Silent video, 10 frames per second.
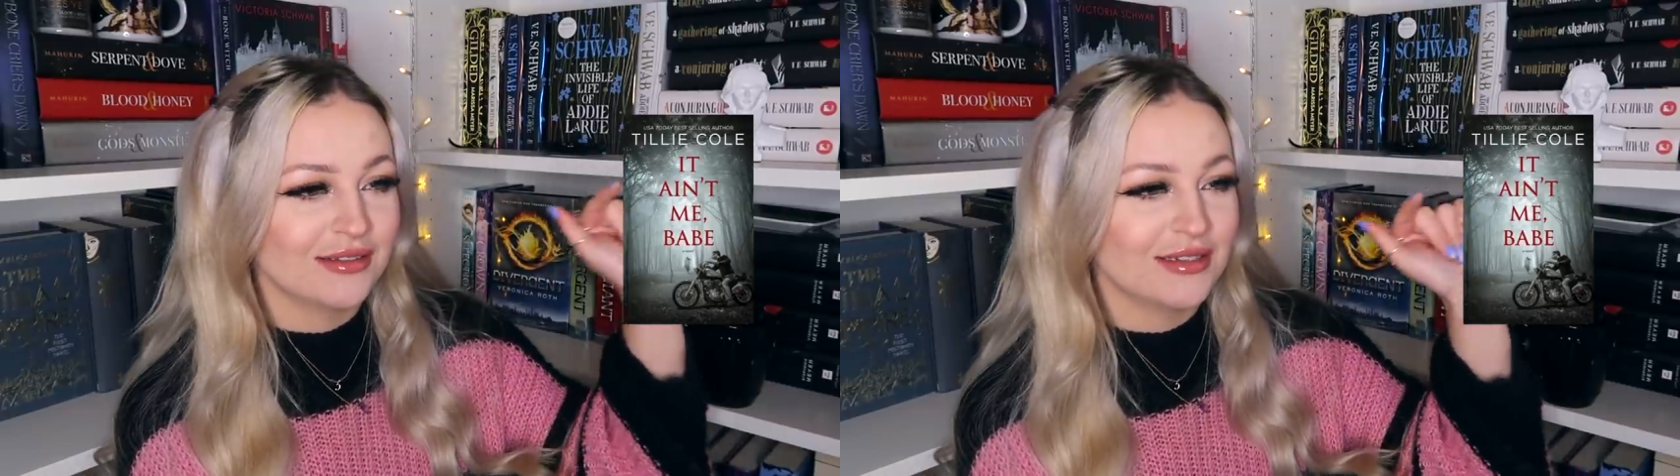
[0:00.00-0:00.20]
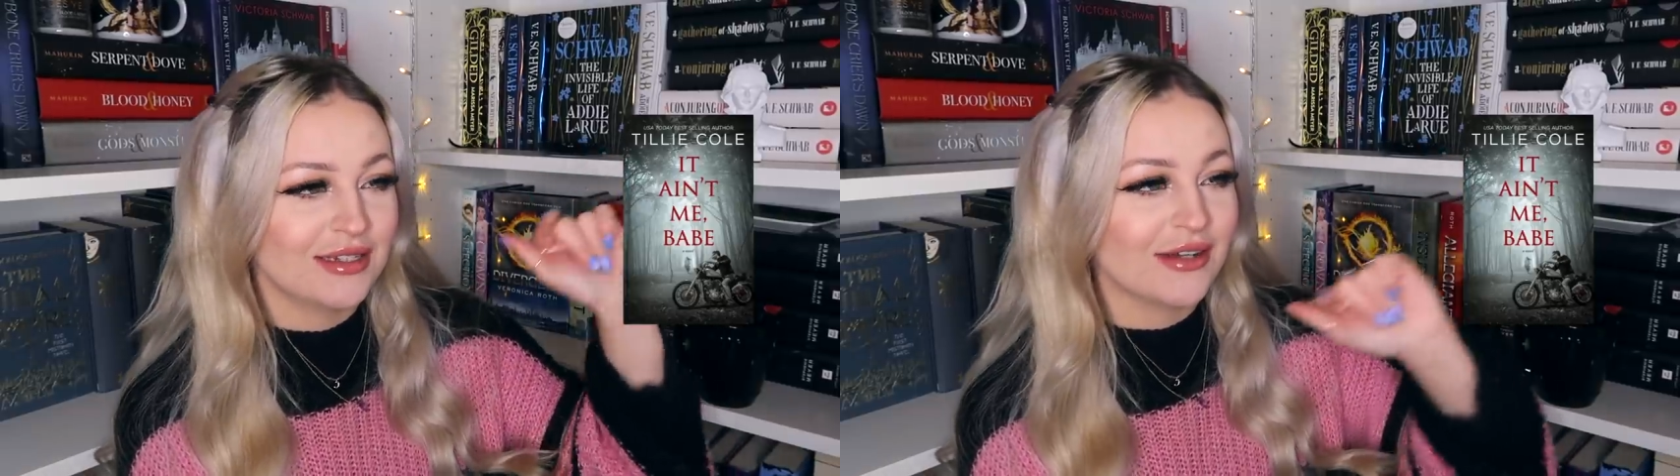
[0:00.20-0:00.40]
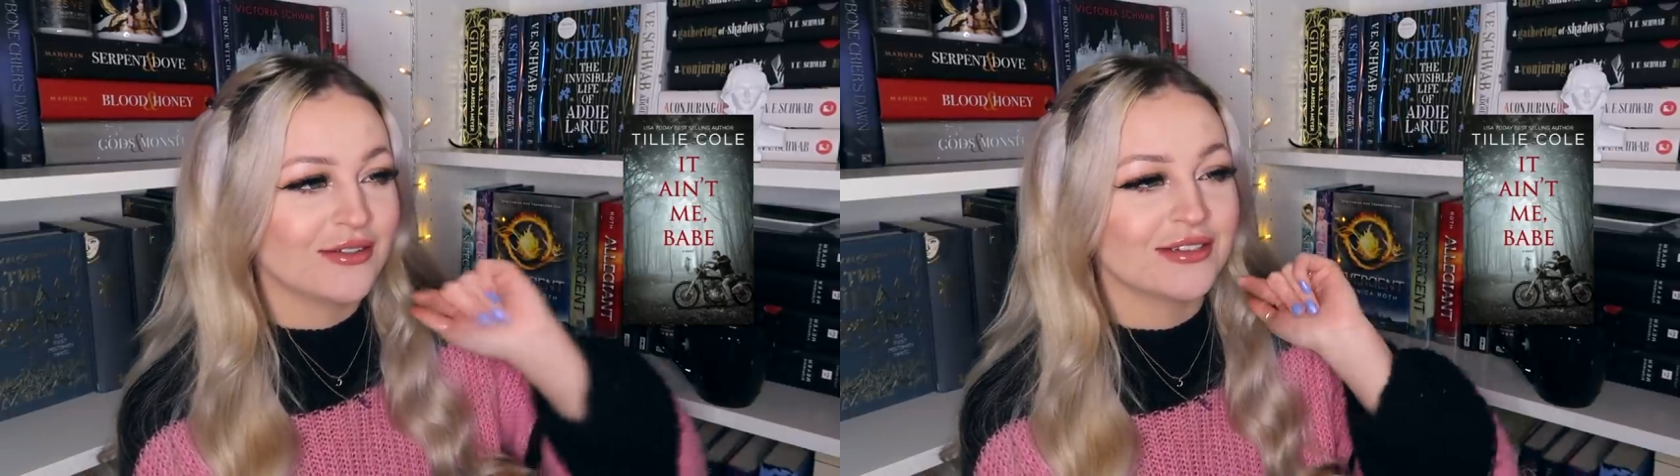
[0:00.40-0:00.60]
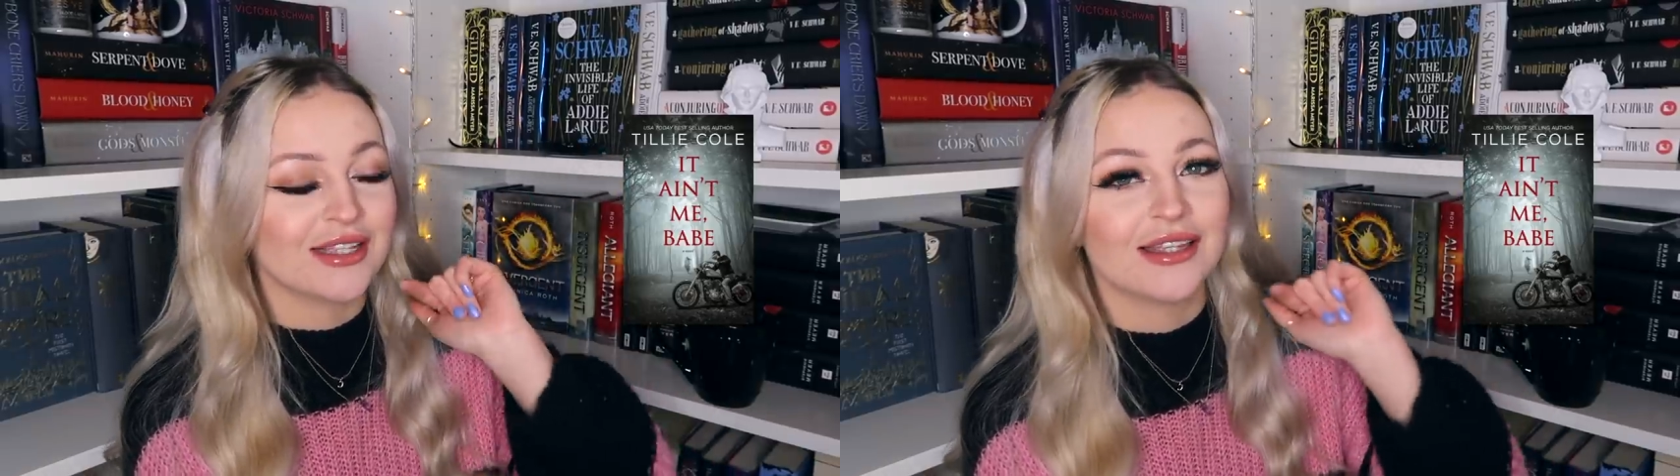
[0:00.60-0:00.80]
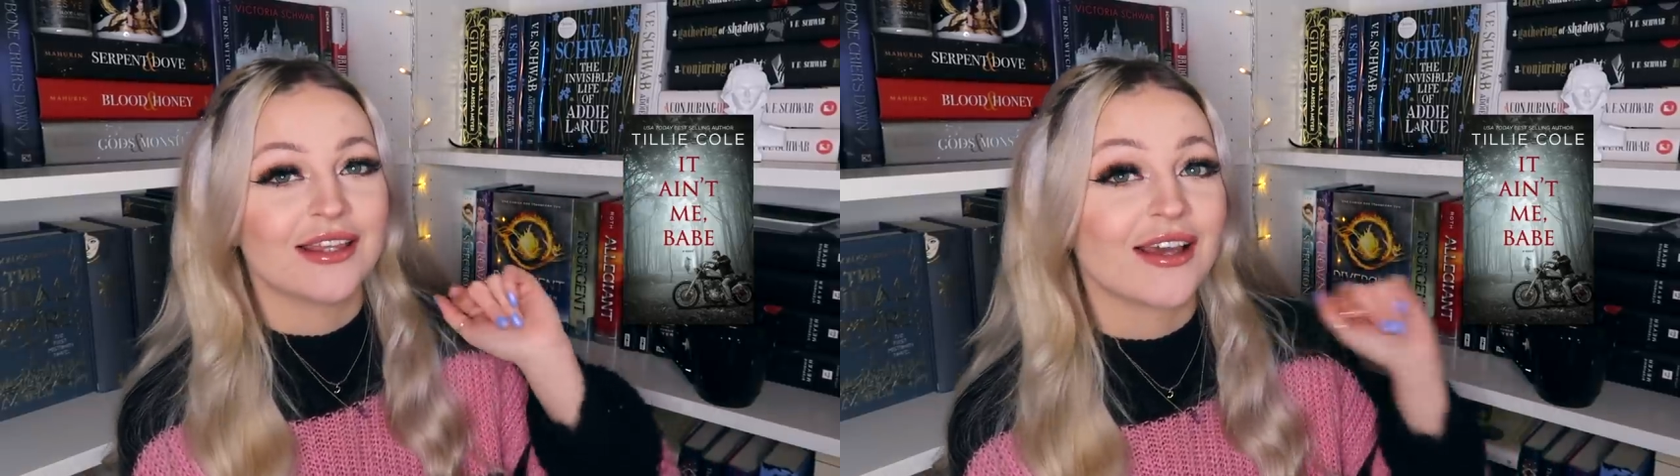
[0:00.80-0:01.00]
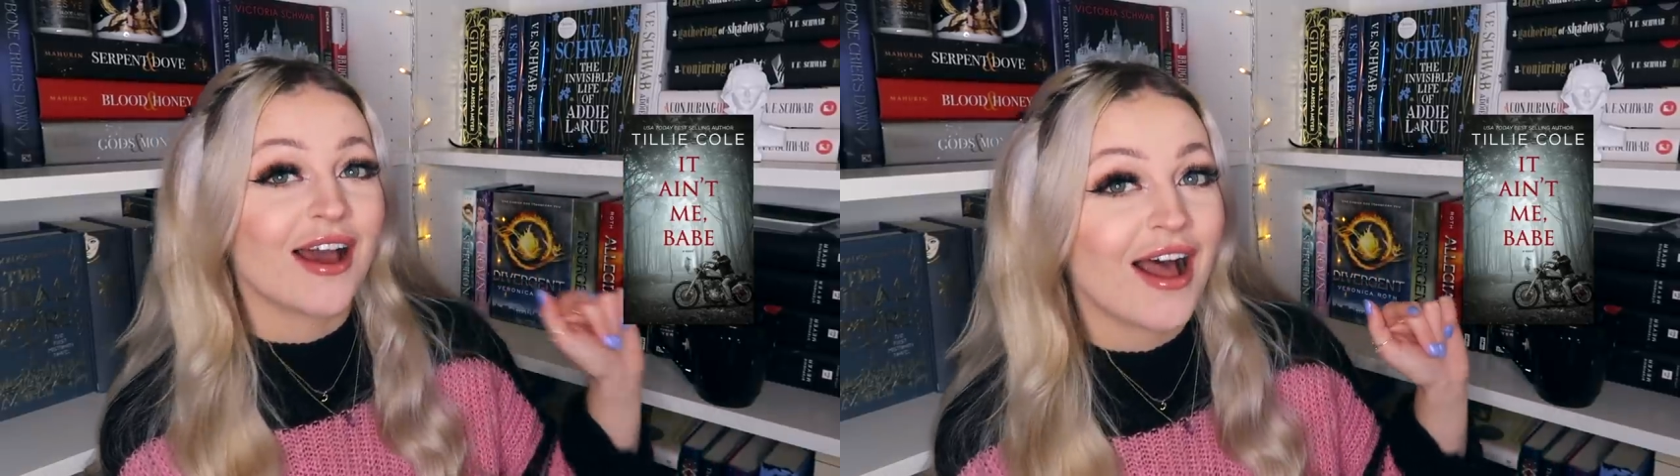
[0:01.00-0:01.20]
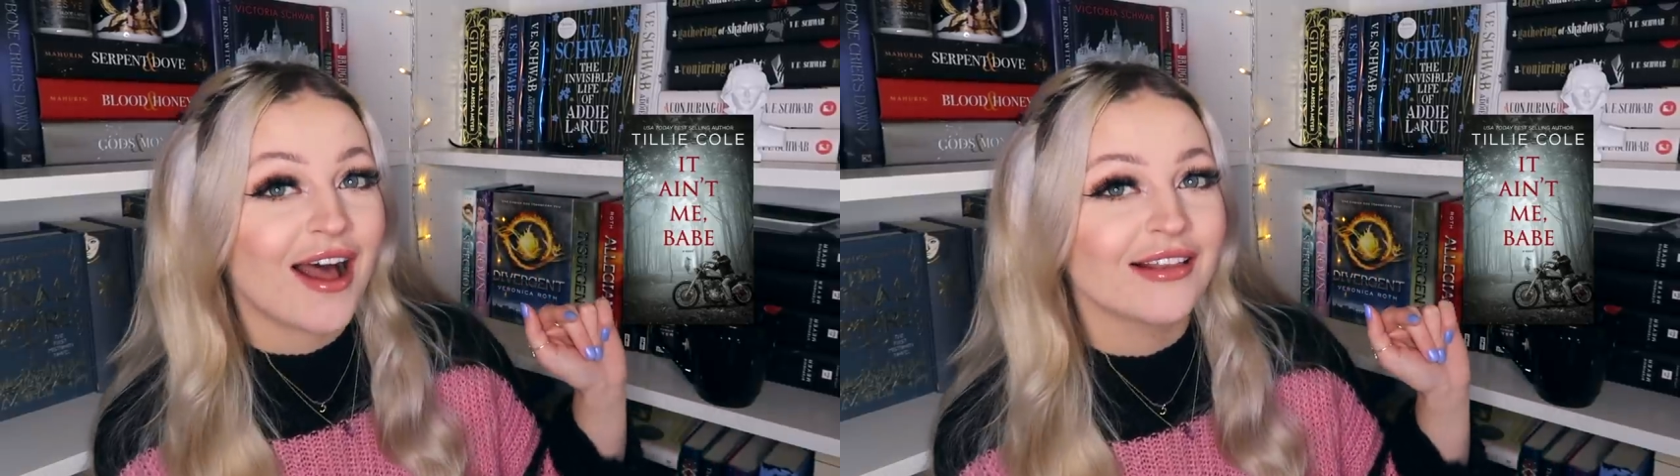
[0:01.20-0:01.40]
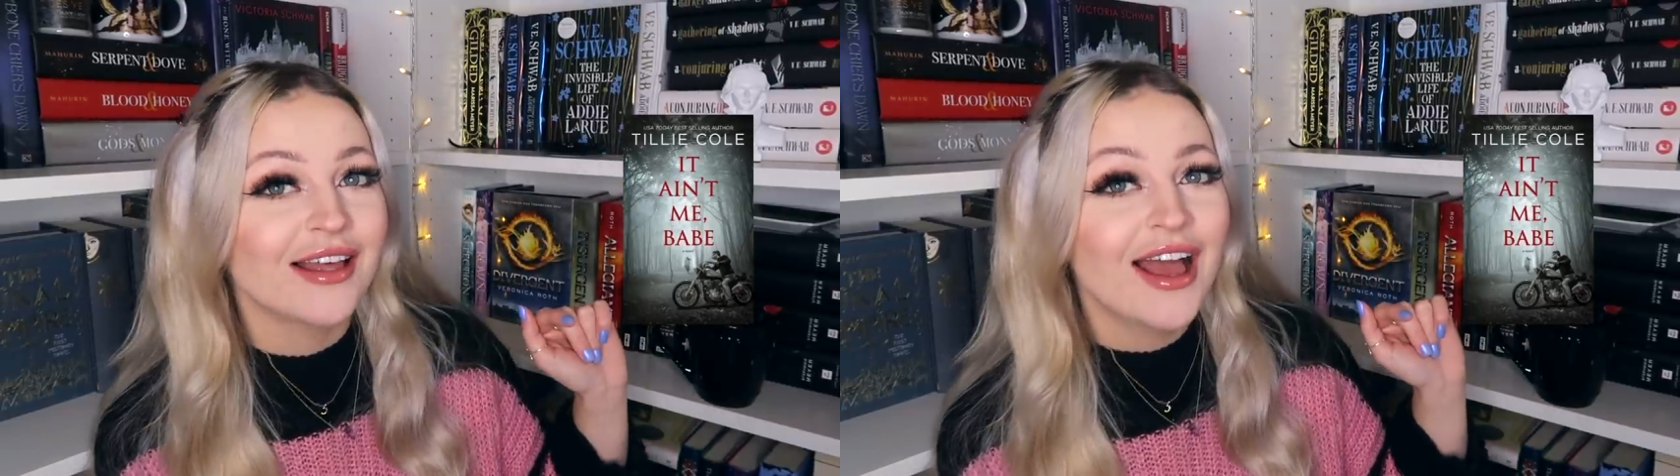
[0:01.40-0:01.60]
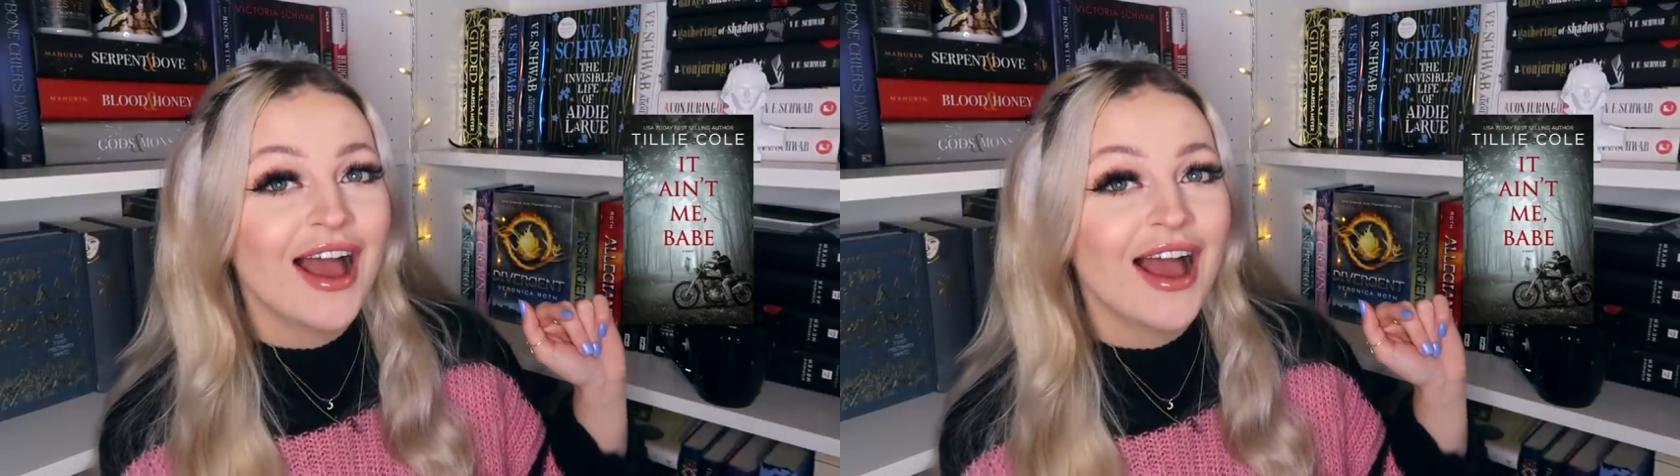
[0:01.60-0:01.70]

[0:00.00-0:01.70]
steals like the girl,